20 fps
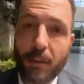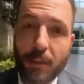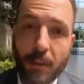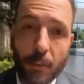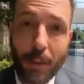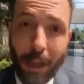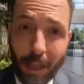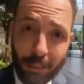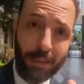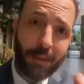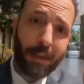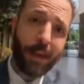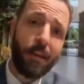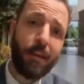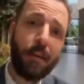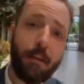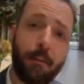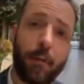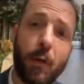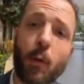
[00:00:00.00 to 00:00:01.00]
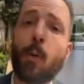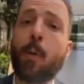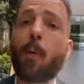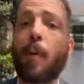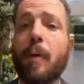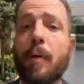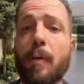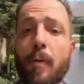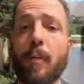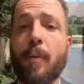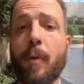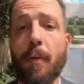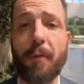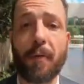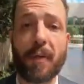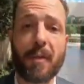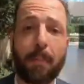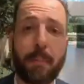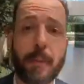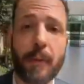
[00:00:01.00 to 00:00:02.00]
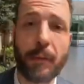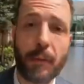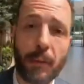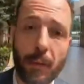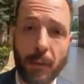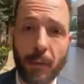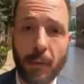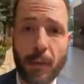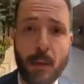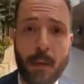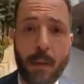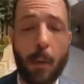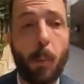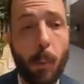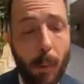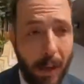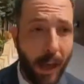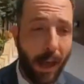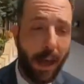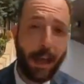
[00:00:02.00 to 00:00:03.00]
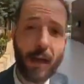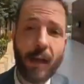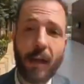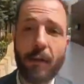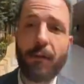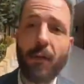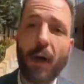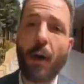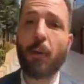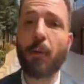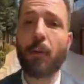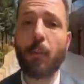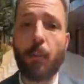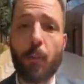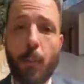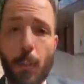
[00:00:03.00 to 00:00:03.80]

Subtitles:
So at the end of the corridor of this building, we have our